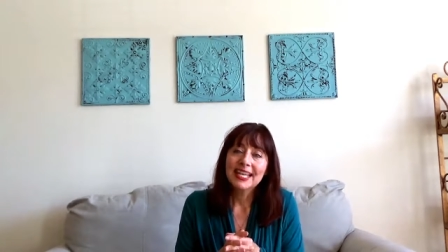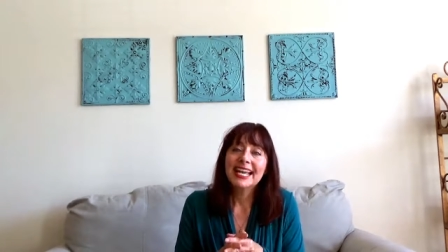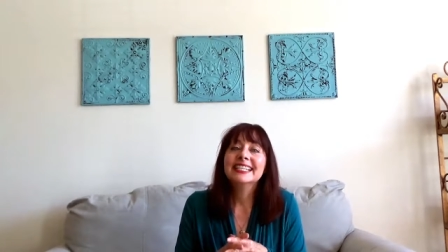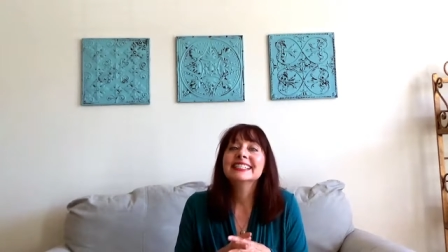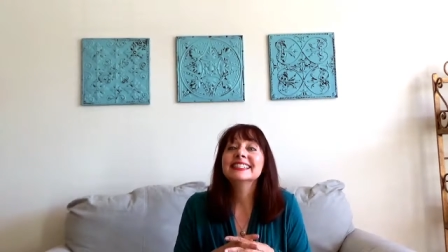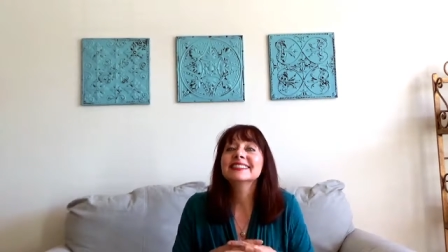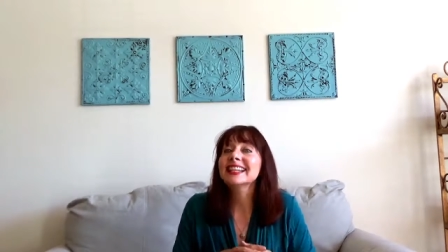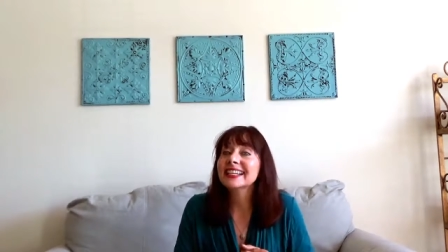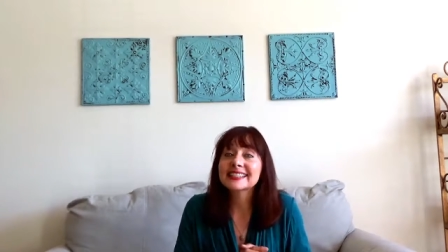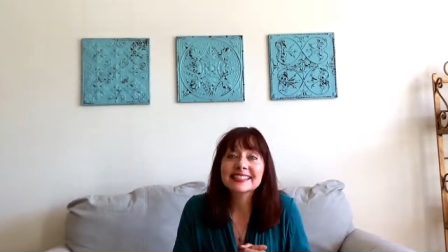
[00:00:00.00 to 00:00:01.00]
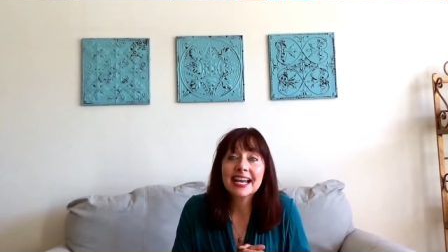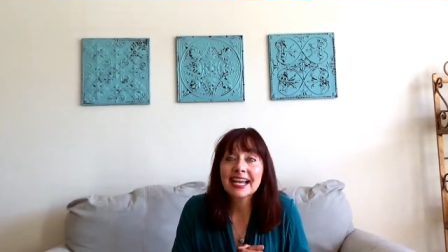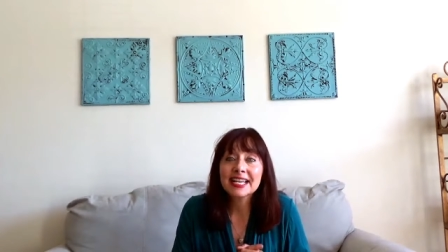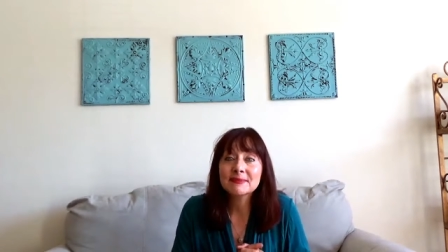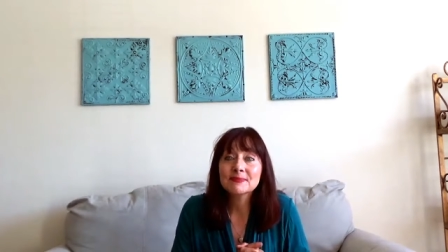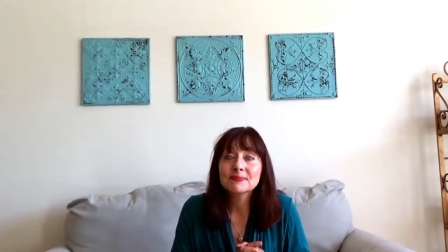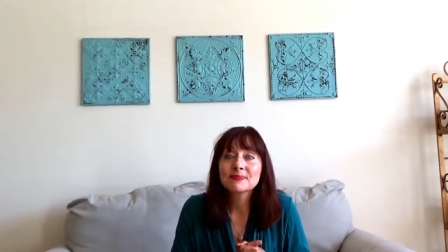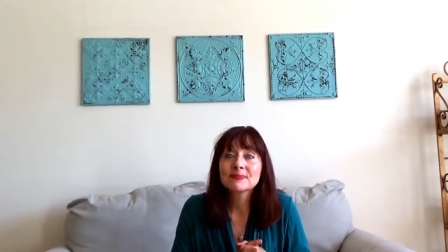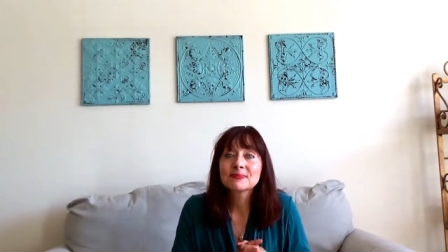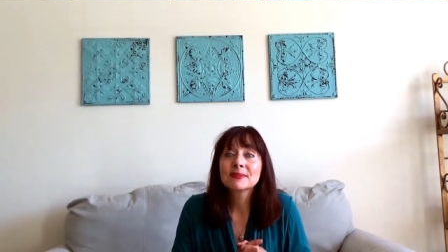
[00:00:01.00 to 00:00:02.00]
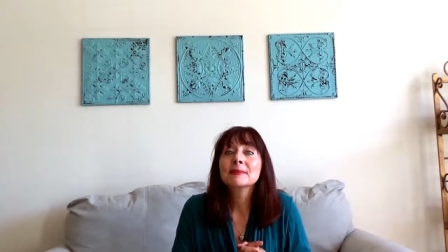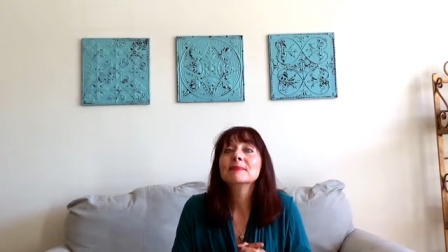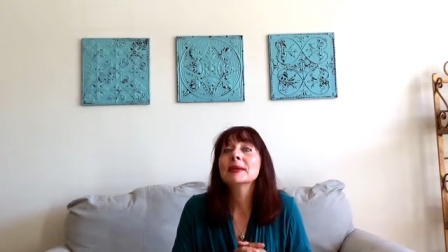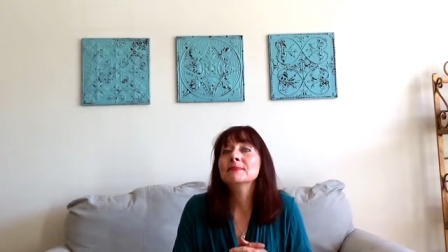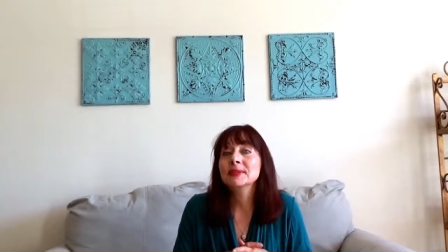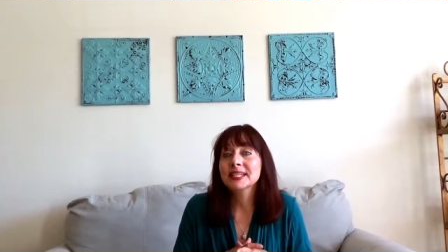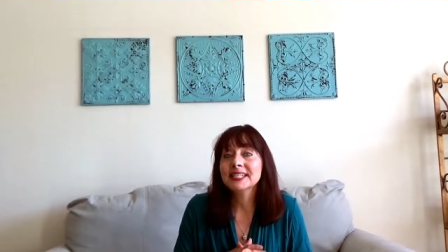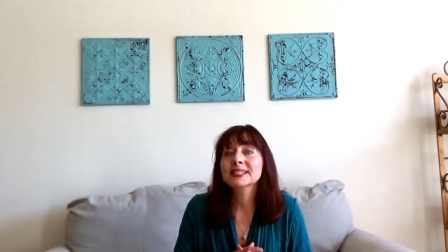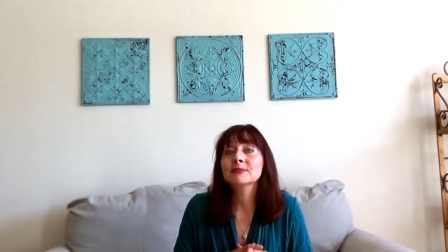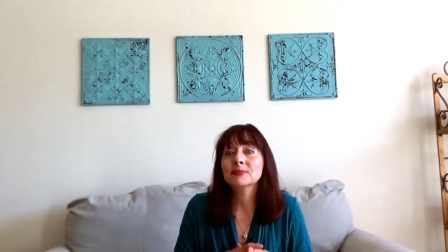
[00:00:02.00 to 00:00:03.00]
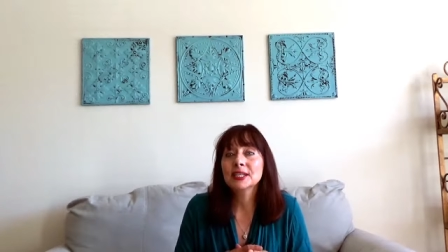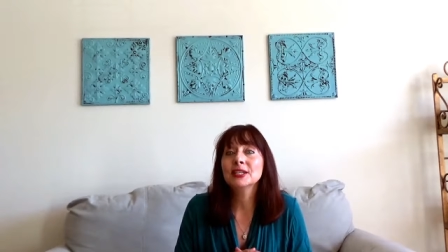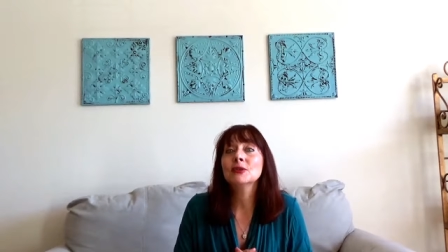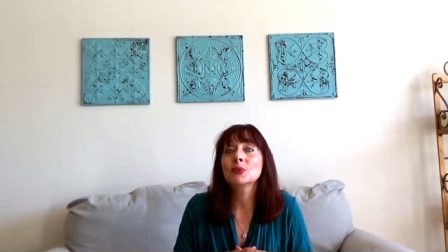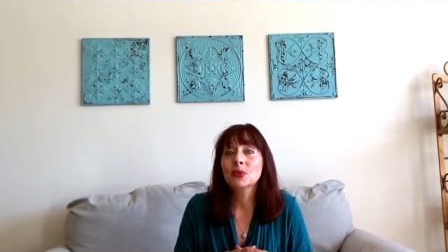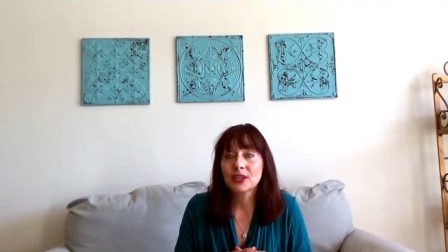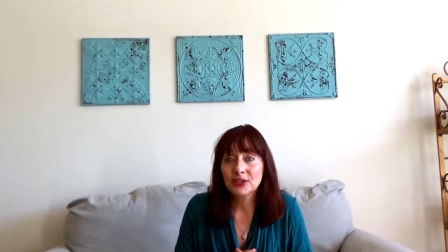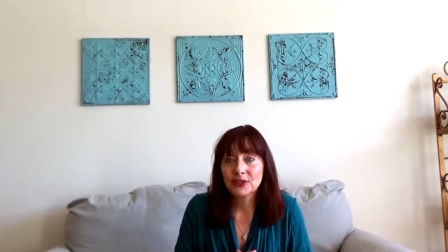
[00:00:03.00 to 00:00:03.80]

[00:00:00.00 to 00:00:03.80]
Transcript: And until next time, may peace be with